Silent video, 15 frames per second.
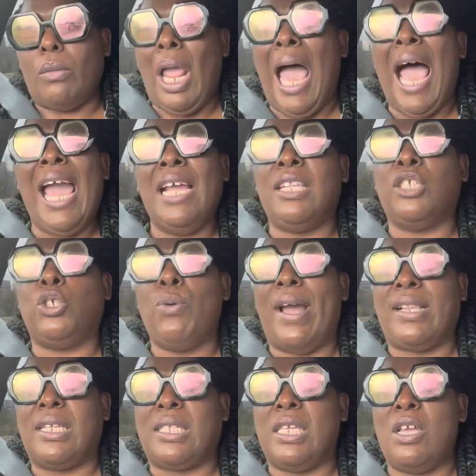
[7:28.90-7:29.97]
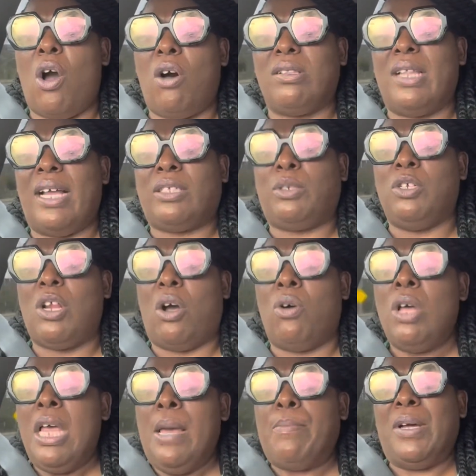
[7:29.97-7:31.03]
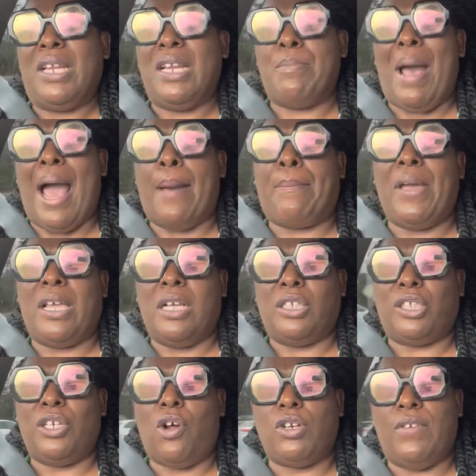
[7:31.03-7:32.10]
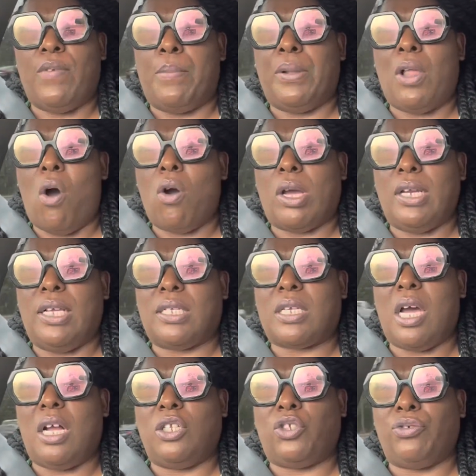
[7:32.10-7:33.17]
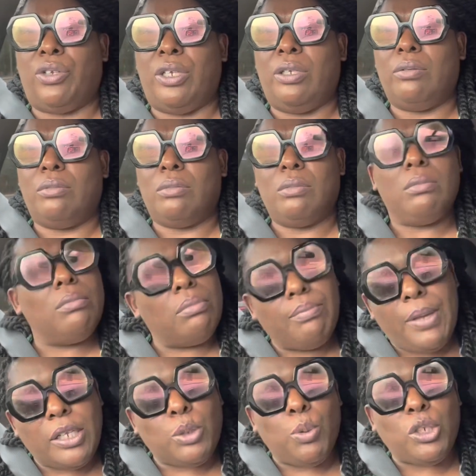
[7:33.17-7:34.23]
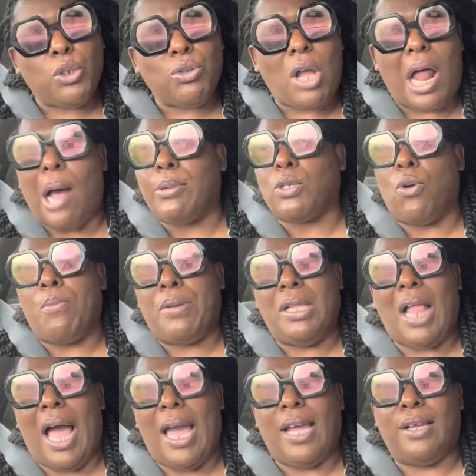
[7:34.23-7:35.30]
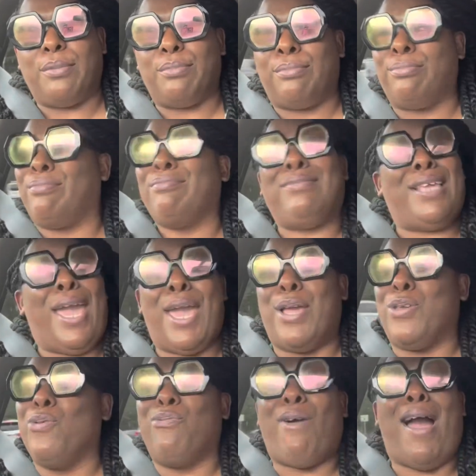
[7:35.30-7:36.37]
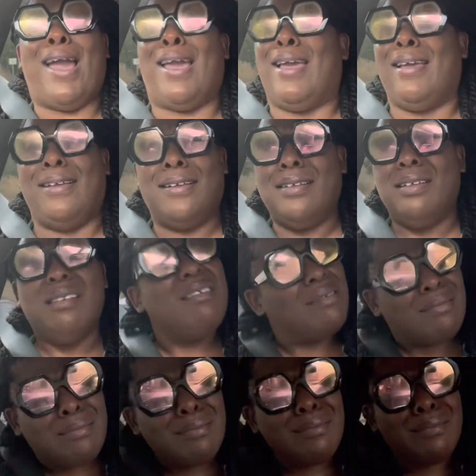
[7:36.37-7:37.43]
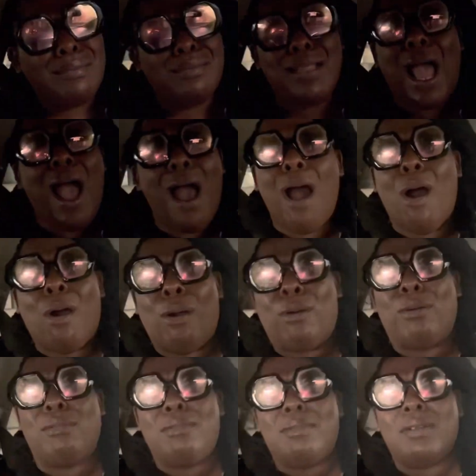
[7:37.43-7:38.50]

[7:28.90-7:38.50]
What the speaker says: hate that you had to see all that, but in my opinion, she don't even belong in this country. Bitch, what you thought I was going to be like? Yeah, you right. No.